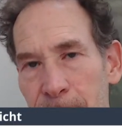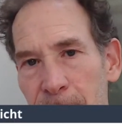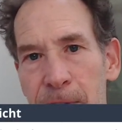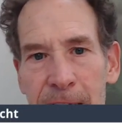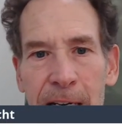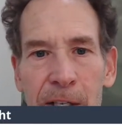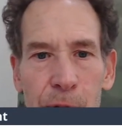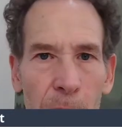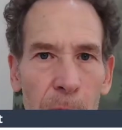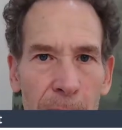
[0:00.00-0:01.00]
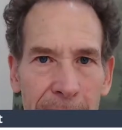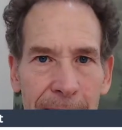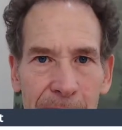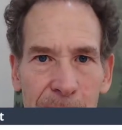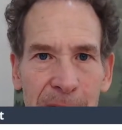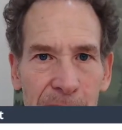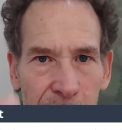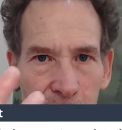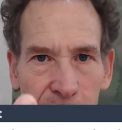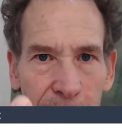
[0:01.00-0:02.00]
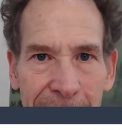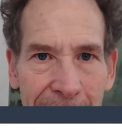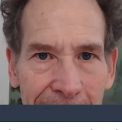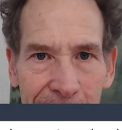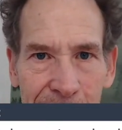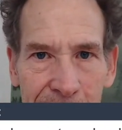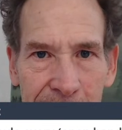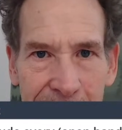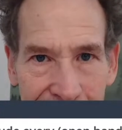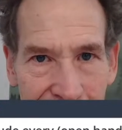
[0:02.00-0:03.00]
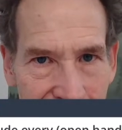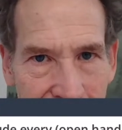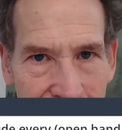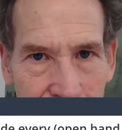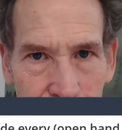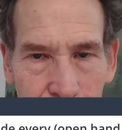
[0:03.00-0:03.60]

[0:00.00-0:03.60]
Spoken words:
15 total hangs because there's 3 hangs in each set.